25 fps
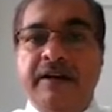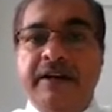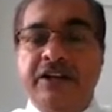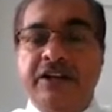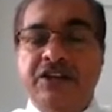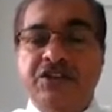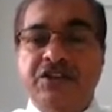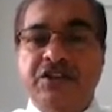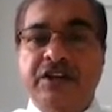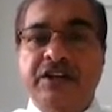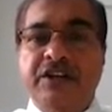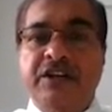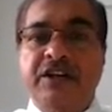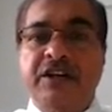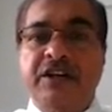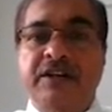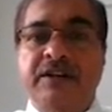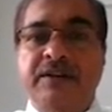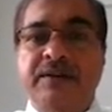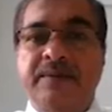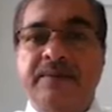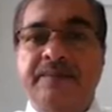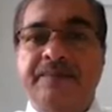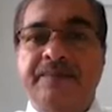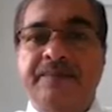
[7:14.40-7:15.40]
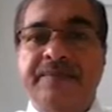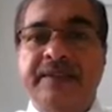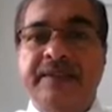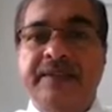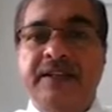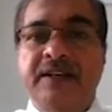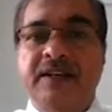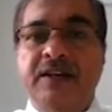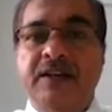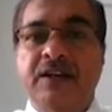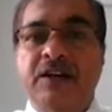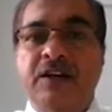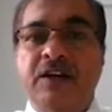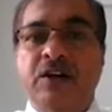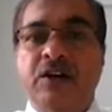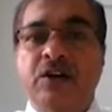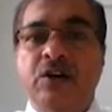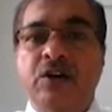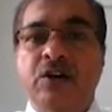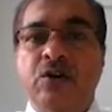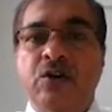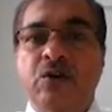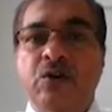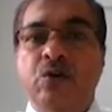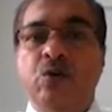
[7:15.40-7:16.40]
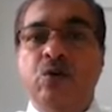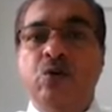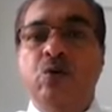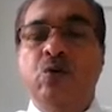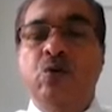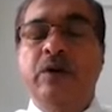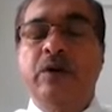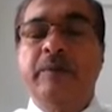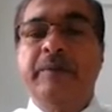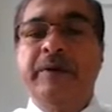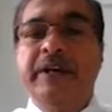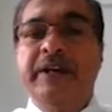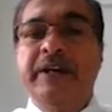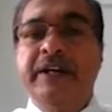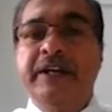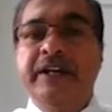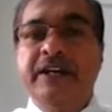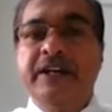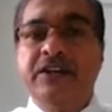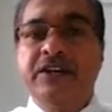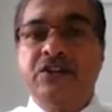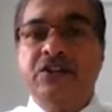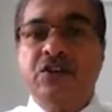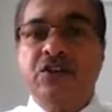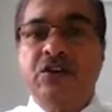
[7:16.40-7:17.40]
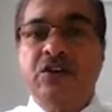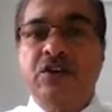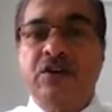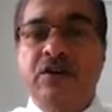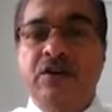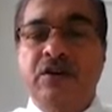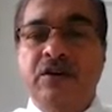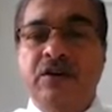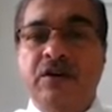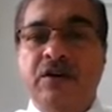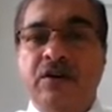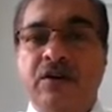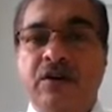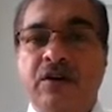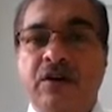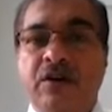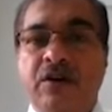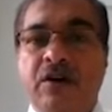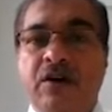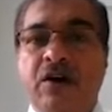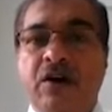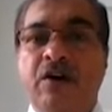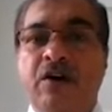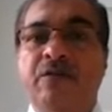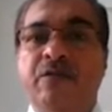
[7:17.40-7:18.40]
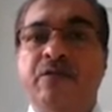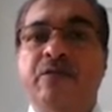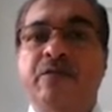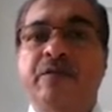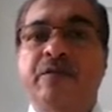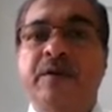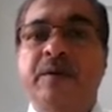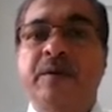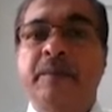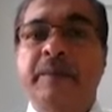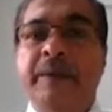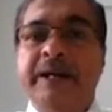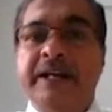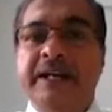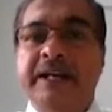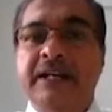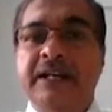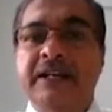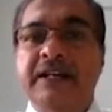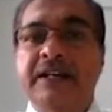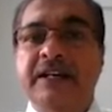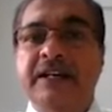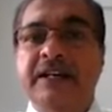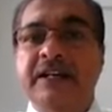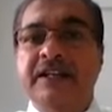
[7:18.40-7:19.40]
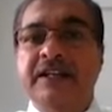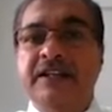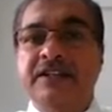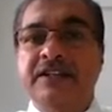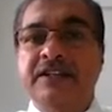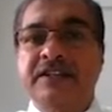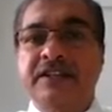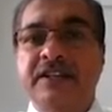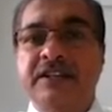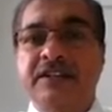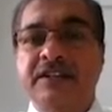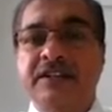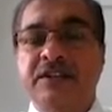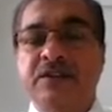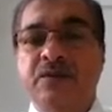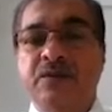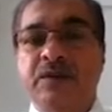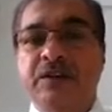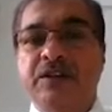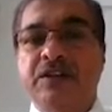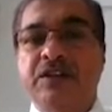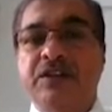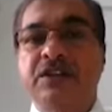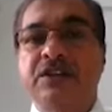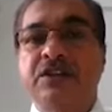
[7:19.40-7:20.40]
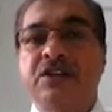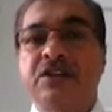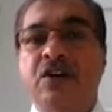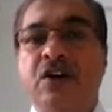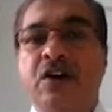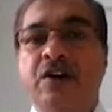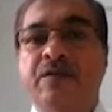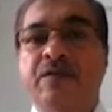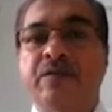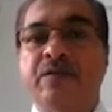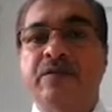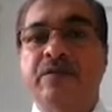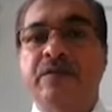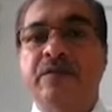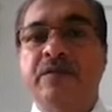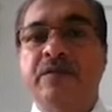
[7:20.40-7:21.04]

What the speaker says: restricted to do a mediation of medical negligence cases, which is of